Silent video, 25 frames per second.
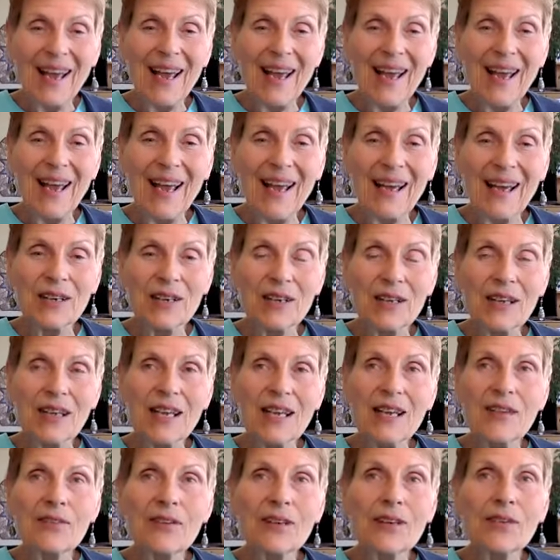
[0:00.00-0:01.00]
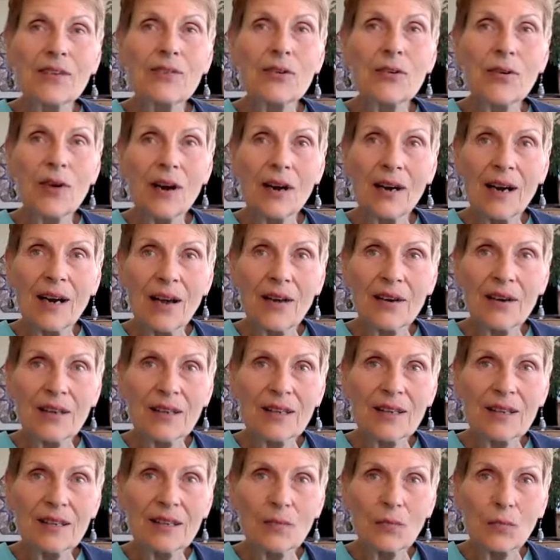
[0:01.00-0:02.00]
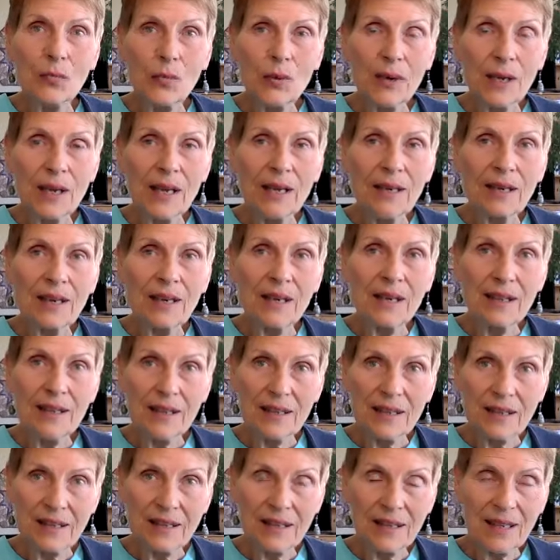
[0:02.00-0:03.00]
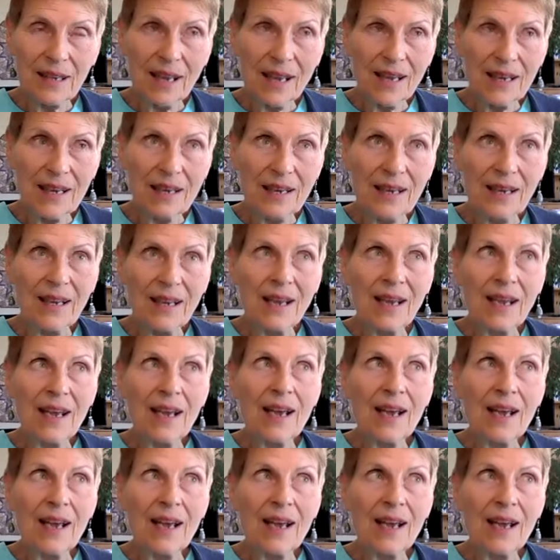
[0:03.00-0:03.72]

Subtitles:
And even if you are out in the wind, in the sun,